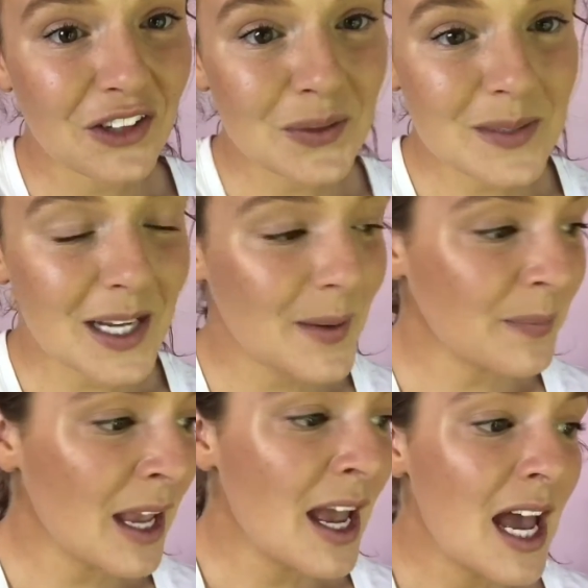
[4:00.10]
film some.
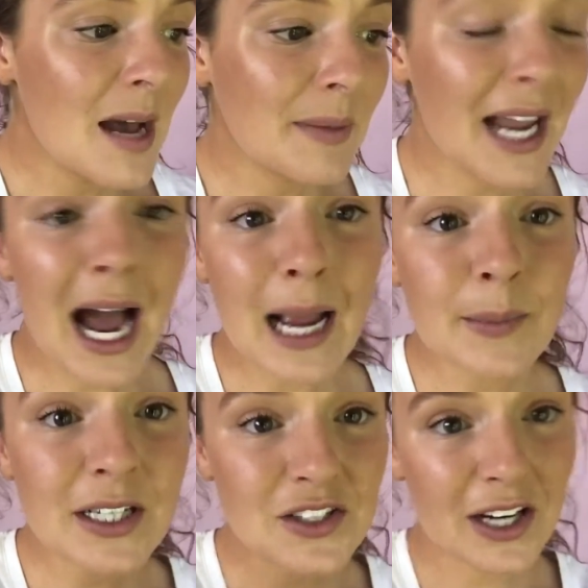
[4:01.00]
But yeah, I'm
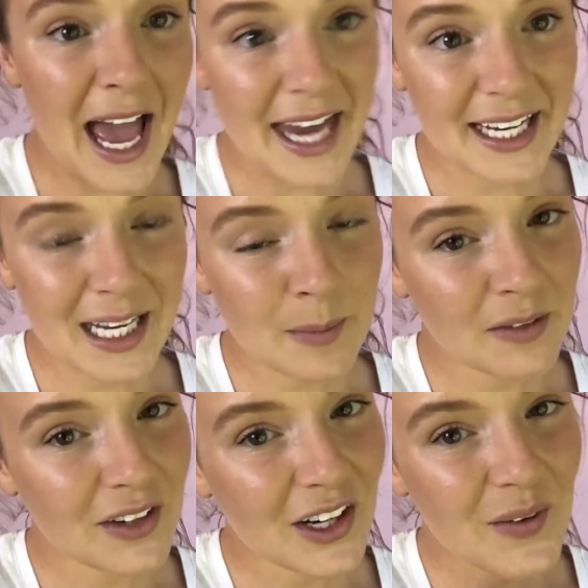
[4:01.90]
gonna start editing my
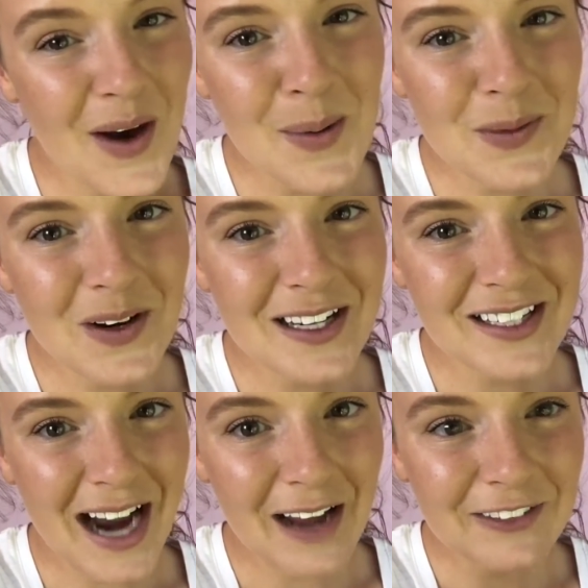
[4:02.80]
video. Hope you guys
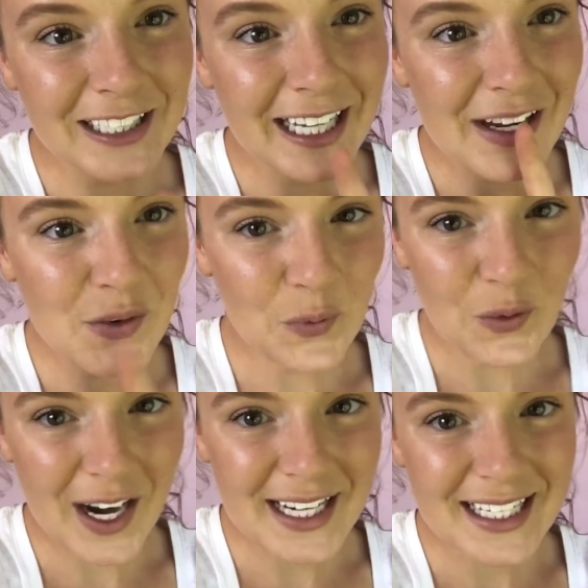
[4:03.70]
are having a
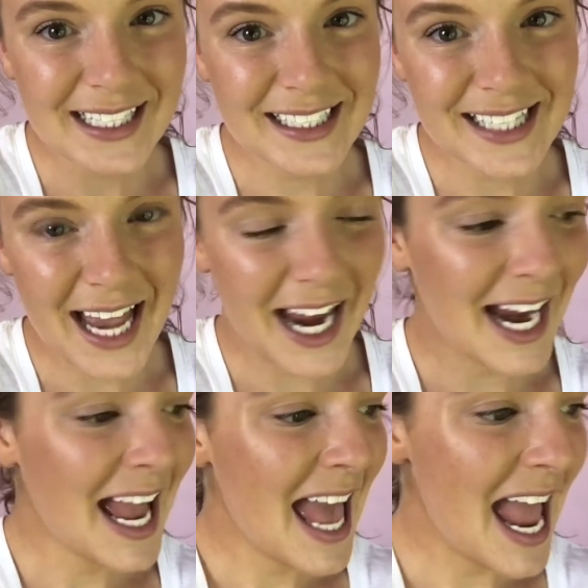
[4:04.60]
great
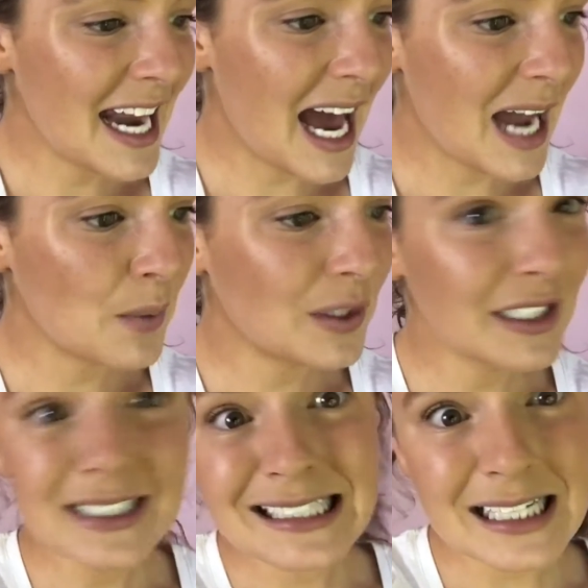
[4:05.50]
day, and I
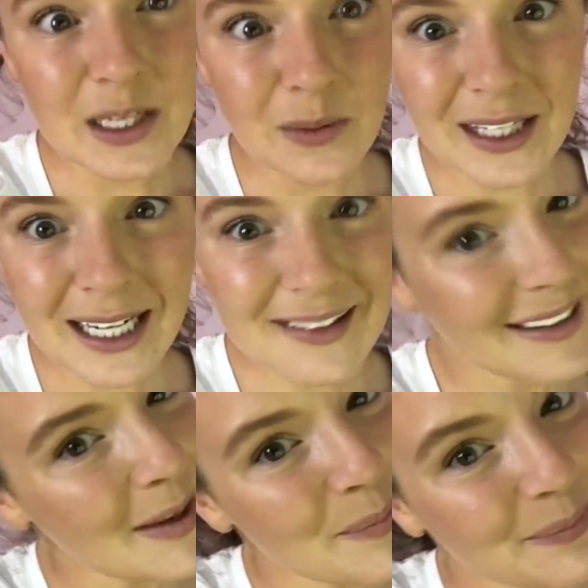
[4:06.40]
will see you in the next
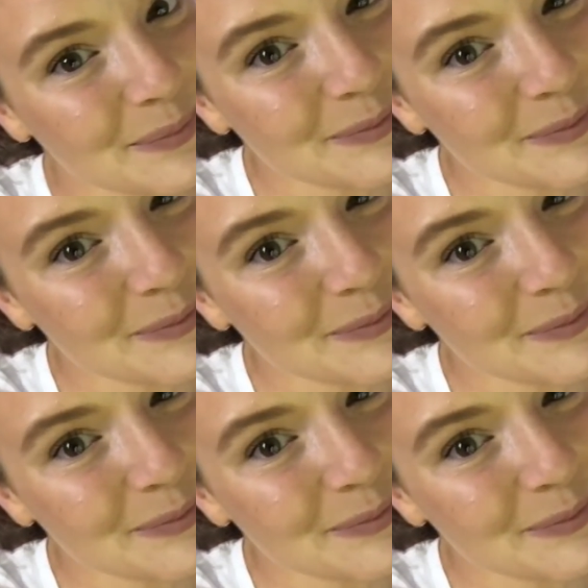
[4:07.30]
clip.